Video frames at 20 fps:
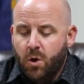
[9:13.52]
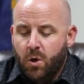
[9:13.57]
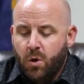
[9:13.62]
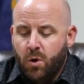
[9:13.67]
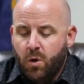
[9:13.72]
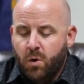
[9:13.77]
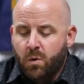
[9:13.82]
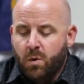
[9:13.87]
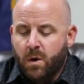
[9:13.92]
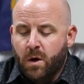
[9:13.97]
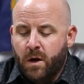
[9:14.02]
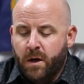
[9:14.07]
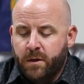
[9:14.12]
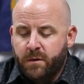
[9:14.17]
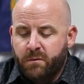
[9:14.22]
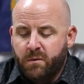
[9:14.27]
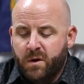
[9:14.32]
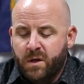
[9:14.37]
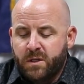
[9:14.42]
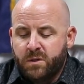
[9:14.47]
who were
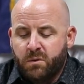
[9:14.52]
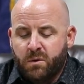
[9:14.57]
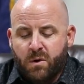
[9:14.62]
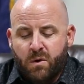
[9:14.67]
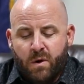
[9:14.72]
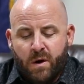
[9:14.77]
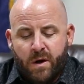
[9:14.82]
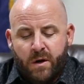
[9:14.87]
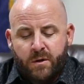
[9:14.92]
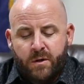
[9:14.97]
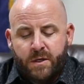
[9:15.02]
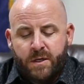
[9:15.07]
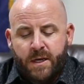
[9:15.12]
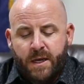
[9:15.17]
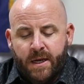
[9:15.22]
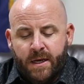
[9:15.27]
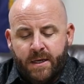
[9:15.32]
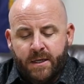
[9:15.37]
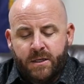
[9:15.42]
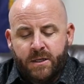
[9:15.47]
otherwise required to
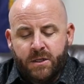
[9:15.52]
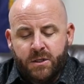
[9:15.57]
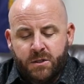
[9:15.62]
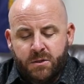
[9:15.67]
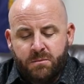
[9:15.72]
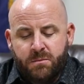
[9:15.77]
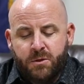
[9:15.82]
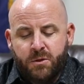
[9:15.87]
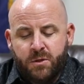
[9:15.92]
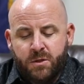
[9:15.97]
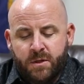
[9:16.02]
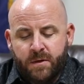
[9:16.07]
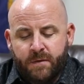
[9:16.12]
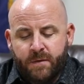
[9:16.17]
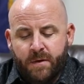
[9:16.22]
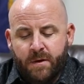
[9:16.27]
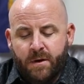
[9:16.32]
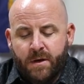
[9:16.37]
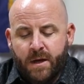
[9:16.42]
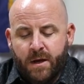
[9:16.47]
take a distribution of
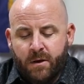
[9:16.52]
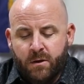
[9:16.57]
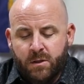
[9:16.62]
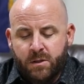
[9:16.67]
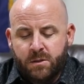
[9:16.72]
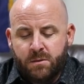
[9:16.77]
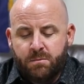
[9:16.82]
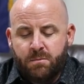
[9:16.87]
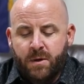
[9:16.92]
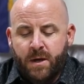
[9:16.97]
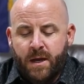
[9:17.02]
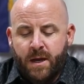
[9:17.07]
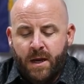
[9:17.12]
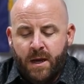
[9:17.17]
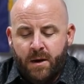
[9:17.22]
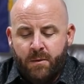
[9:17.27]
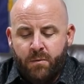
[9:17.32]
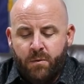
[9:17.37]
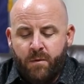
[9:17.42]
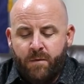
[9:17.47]
their accounts by
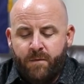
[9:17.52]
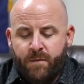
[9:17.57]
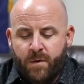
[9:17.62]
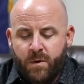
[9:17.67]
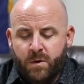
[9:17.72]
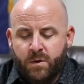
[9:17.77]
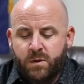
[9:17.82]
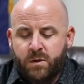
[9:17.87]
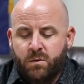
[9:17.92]
April 1st,